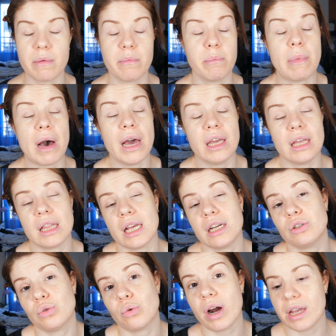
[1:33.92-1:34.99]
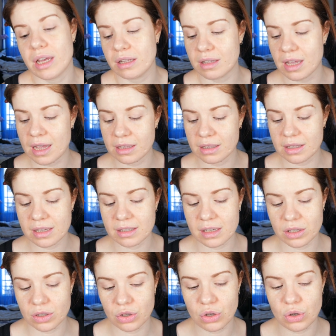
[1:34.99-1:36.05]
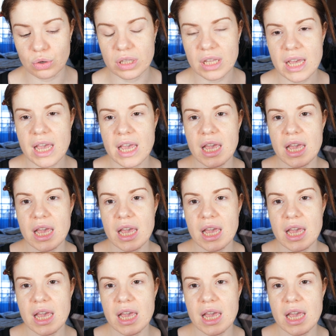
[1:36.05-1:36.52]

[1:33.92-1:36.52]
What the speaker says: buy it, like try it, and this is cute.